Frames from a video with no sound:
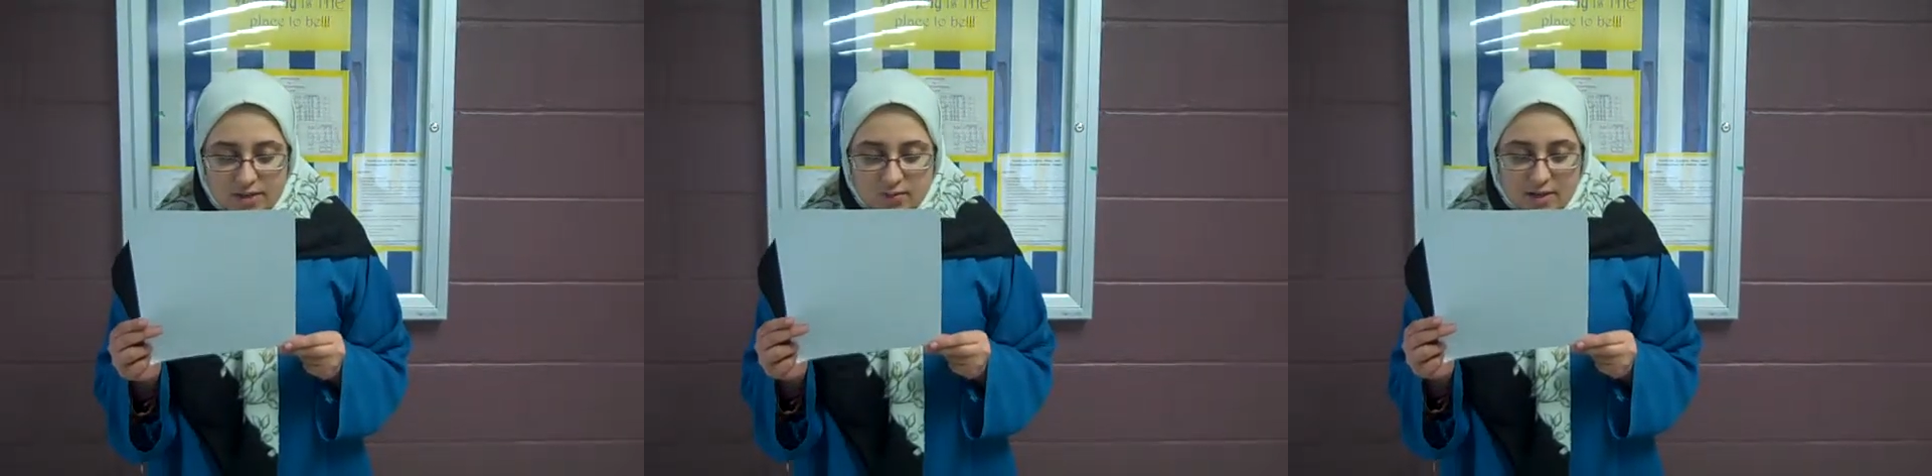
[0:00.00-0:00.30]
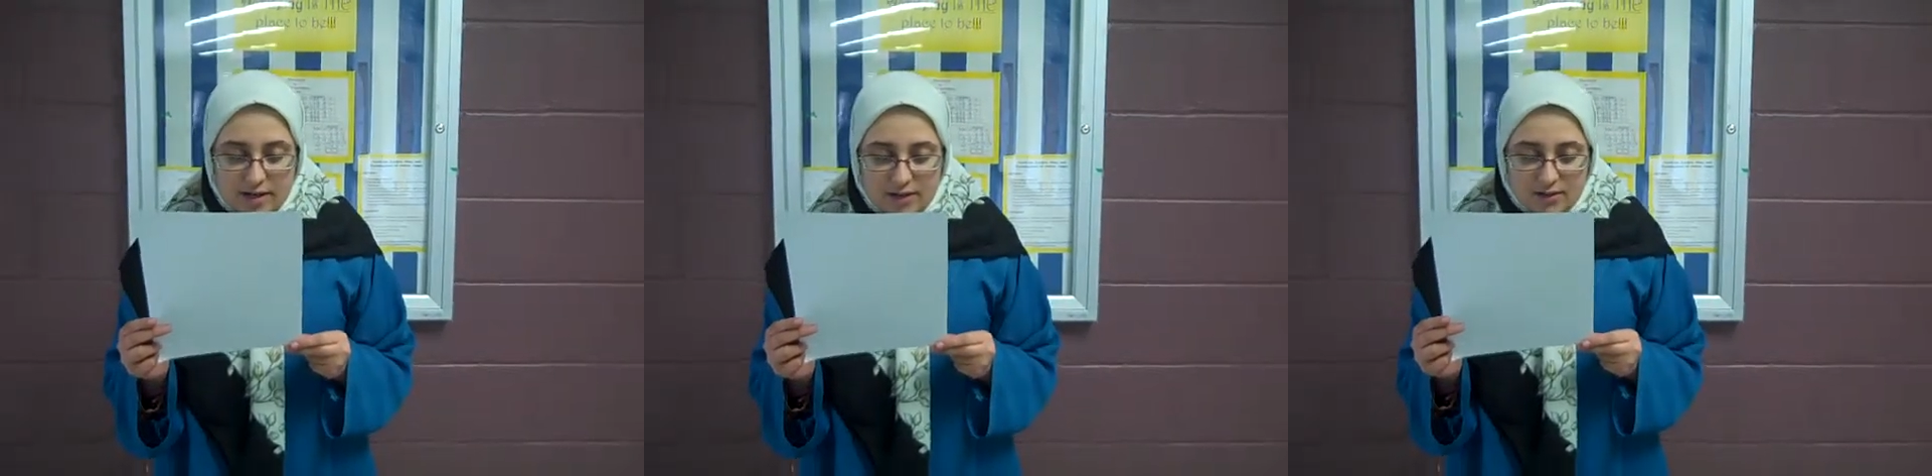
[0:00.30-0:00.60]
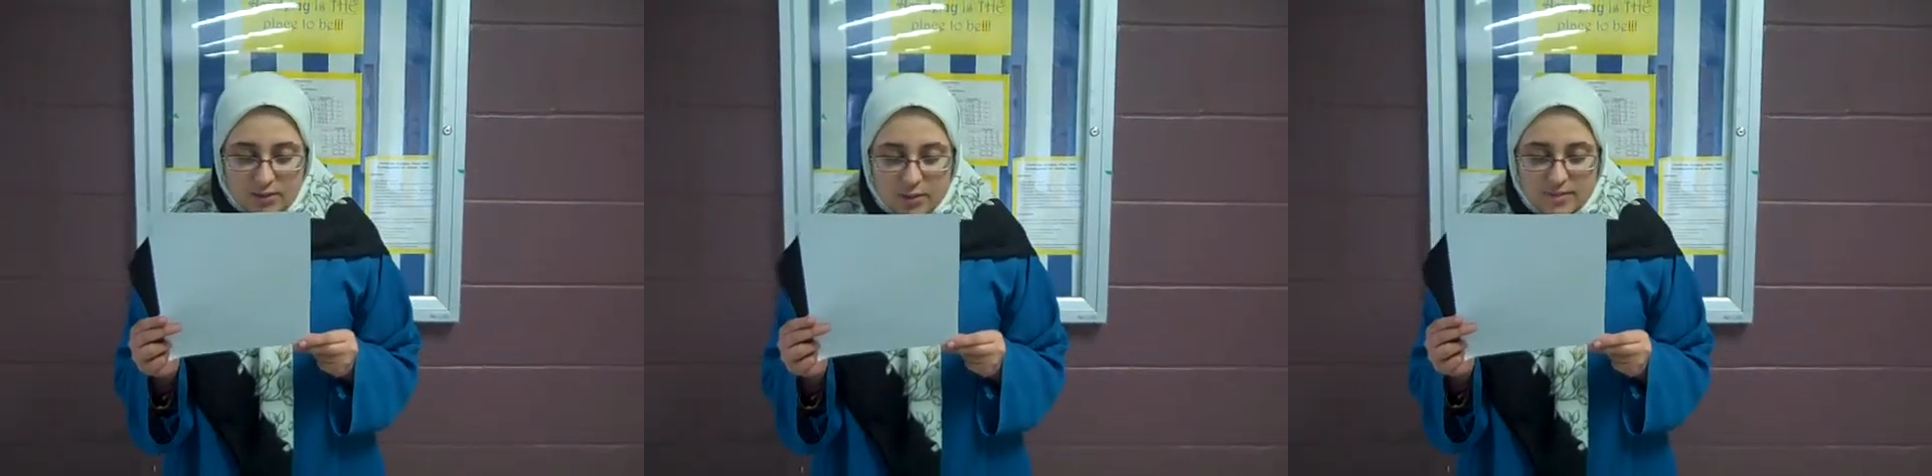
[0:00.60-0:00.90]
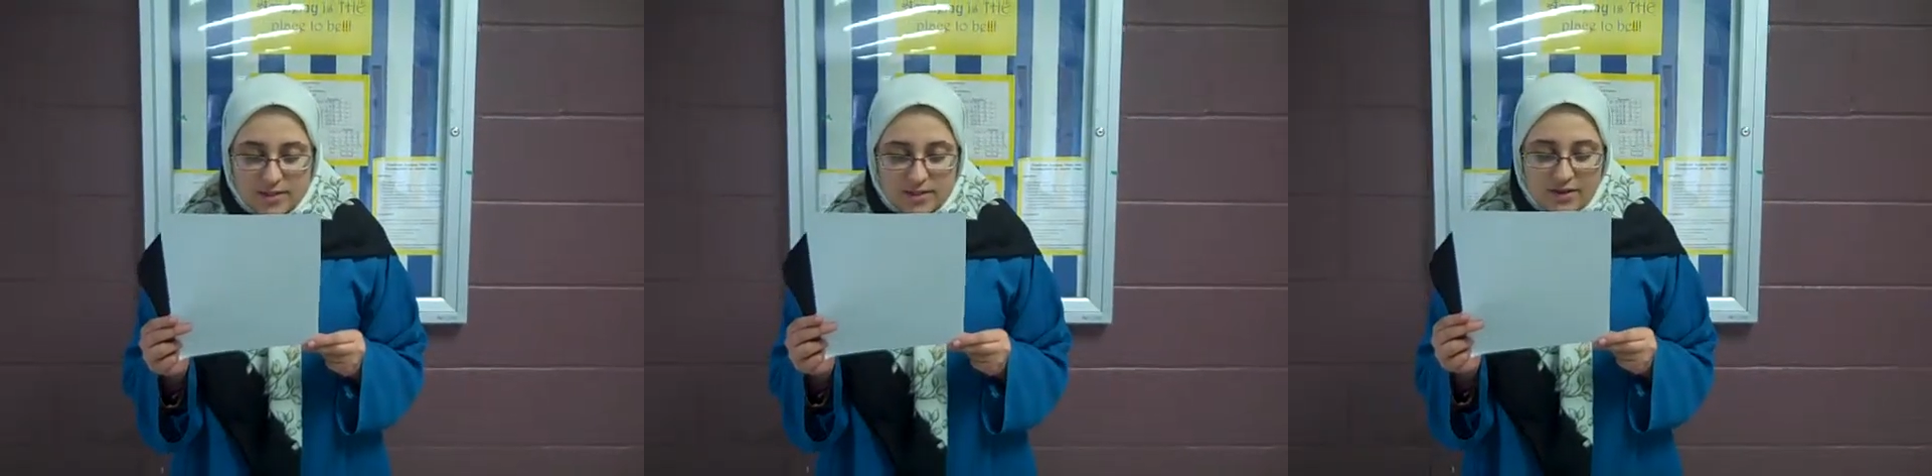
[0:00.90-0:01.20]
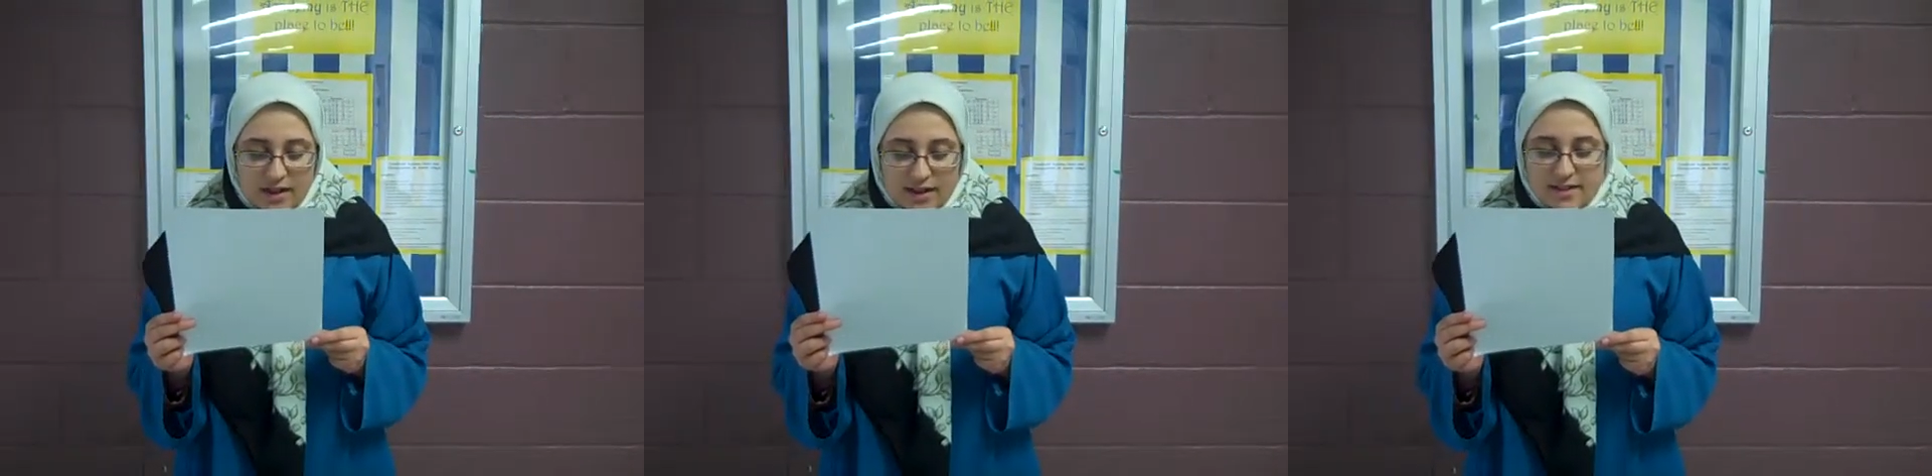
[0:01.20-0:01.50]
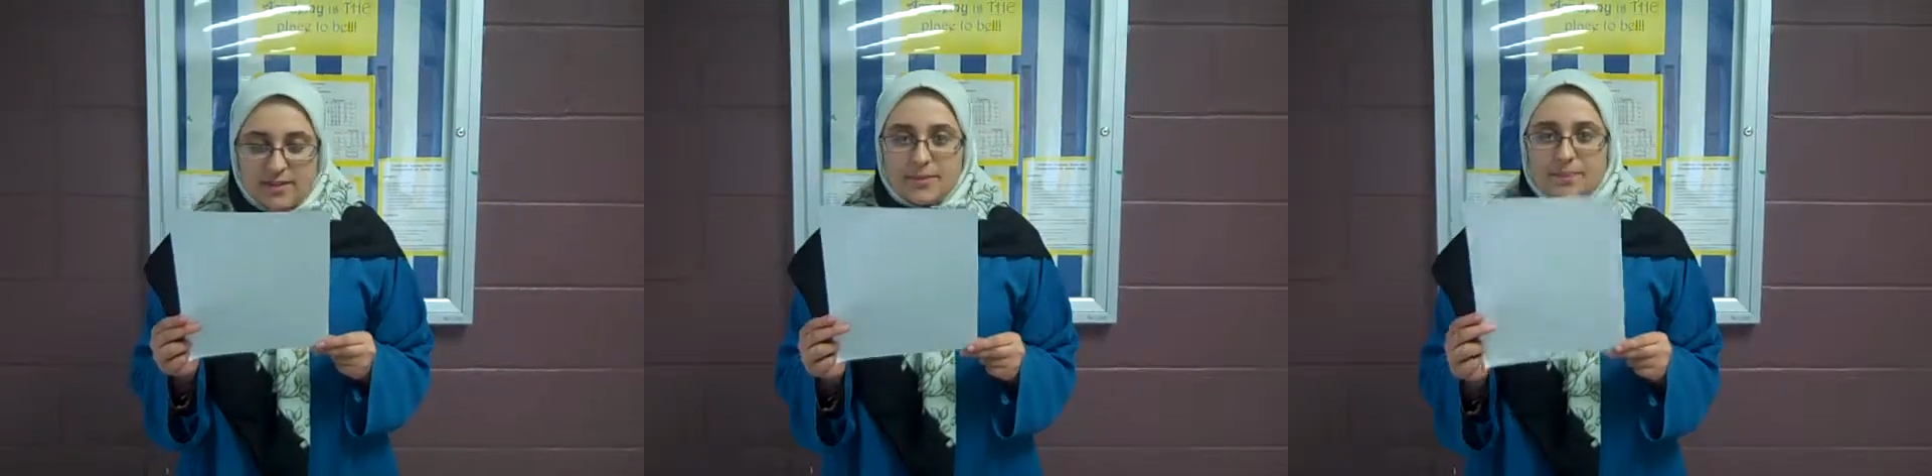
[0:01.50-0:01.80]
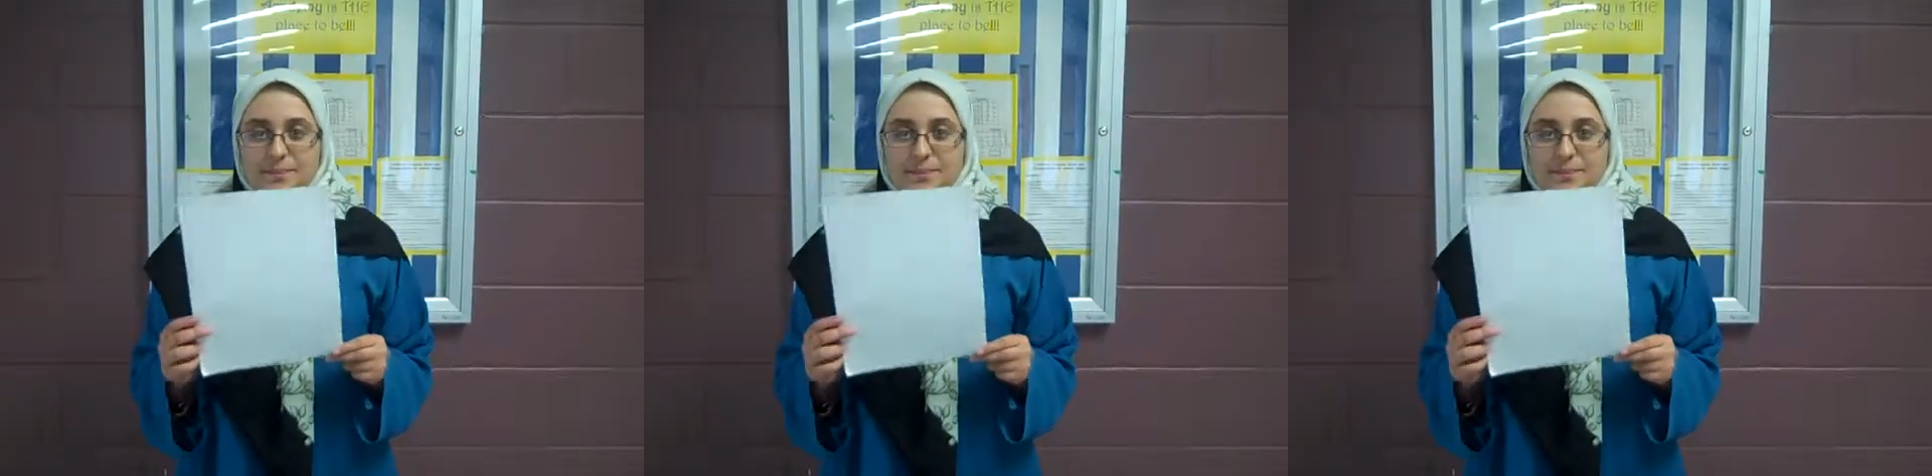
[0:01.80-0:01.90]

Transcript: as one hour sweeps into the next.